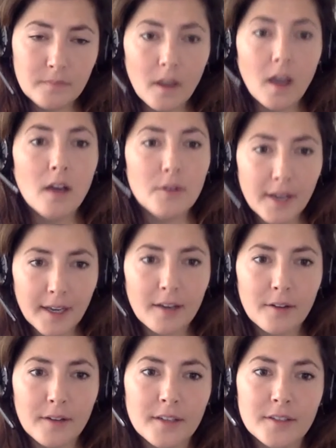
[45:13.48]
Oh, okay.
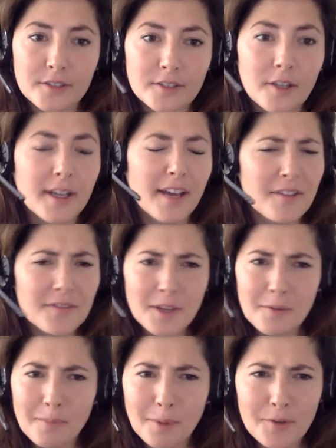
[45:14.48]
Okay. Good to know. Yeah, I think
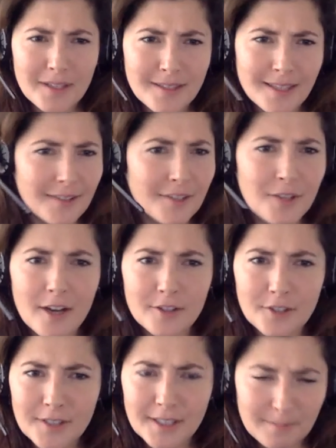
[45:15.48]
they both had said their
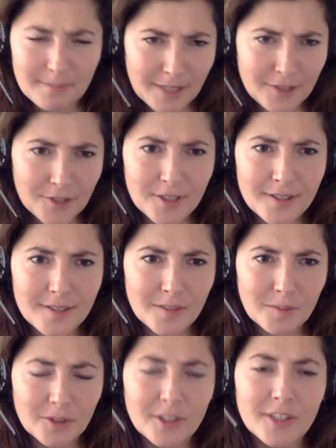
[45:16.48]
doctors had mentioned
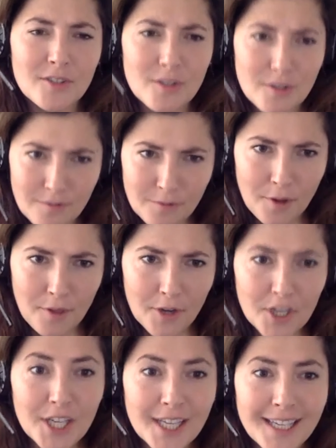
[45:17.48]
stimulation for their
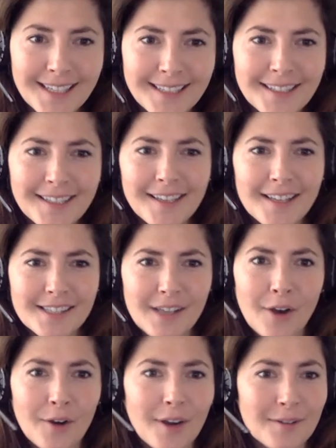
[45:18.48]
knee.
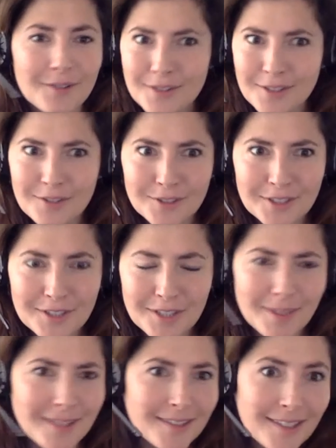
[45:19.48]
So, and it was just interesting to
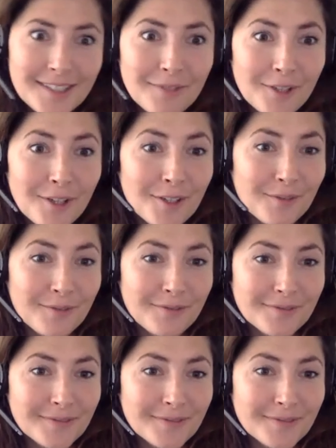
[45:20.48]
me because I'd never heard of